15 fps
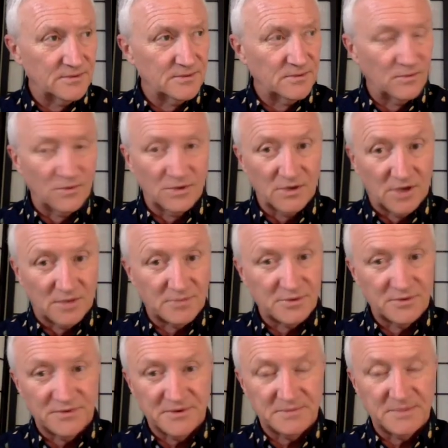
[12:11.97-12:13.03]
We're not
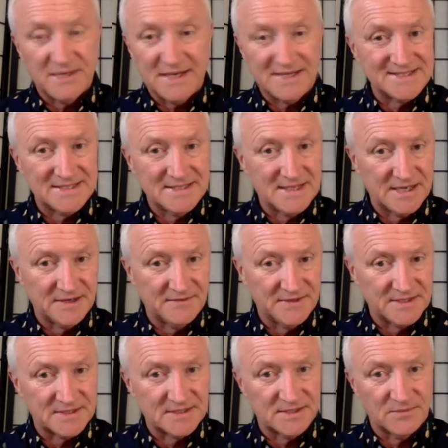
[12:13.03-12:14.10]
perfect beings, none of
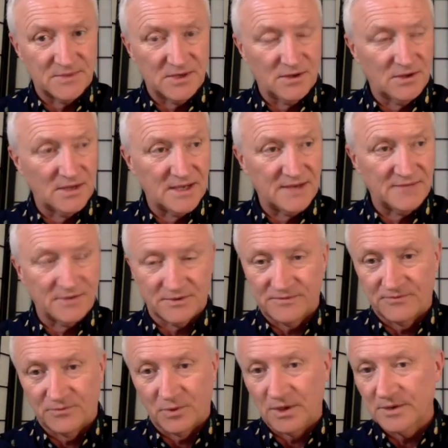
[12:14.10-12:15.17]
us, and we all have our
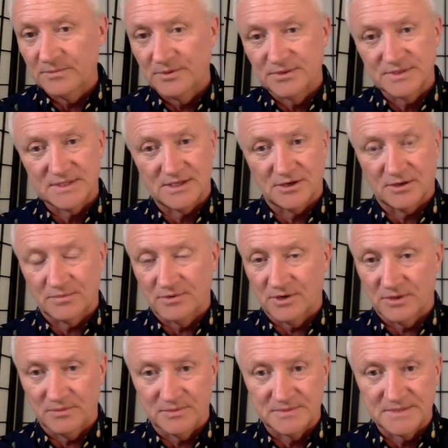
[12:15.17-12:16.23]
foibles and our
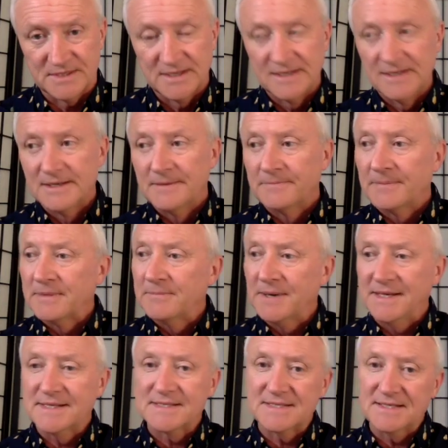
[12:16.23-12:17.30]
problems.
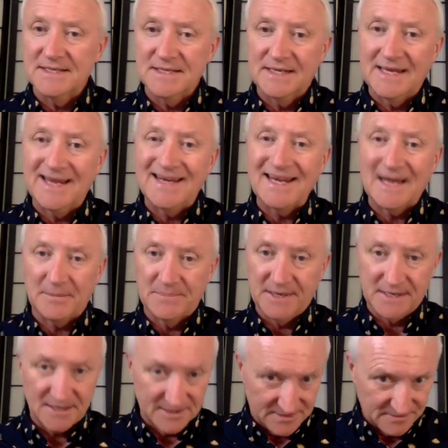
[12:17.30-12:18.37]
But it's the getting up
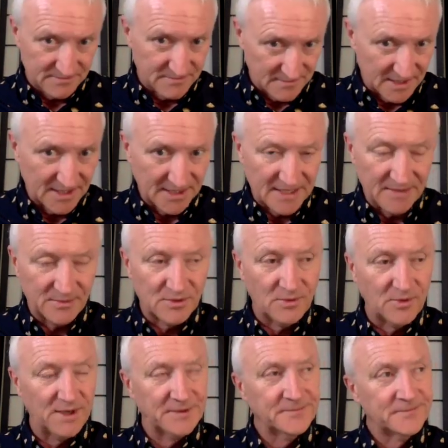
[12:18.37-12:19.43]
again and keep
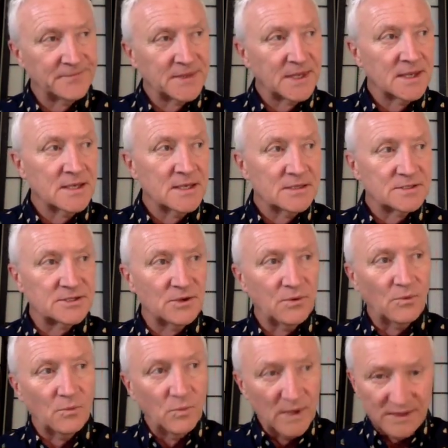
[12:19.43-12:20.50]
going.
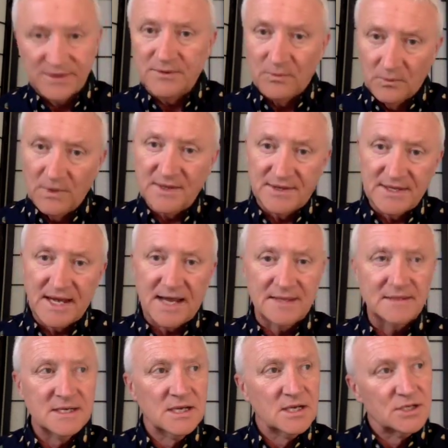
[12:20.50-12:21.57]
So with
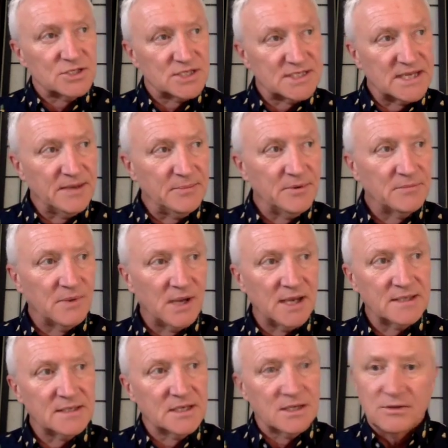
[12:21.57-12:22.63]
that, just keep in
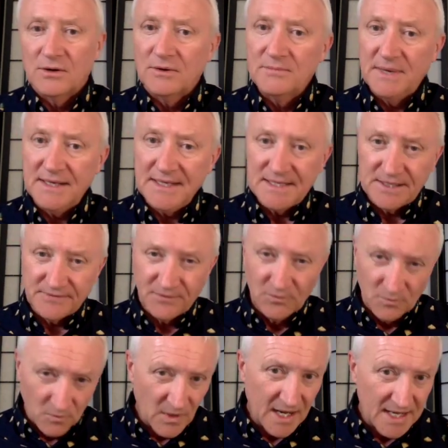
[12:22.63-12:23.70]
mind there are many
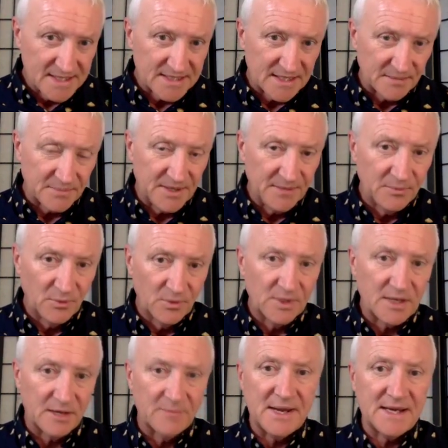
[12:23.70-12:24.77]
different ways that people will
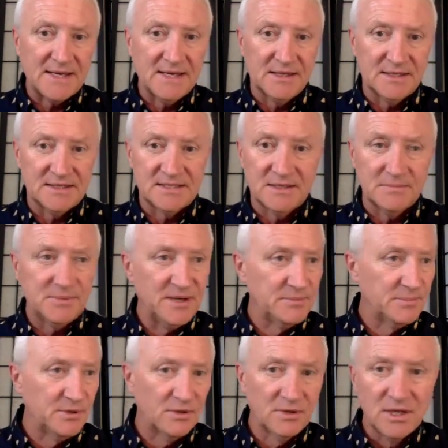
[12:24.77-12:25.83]
come at healing. Some
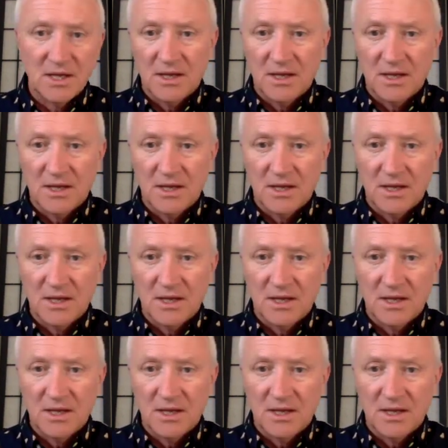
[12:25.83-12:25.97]
people,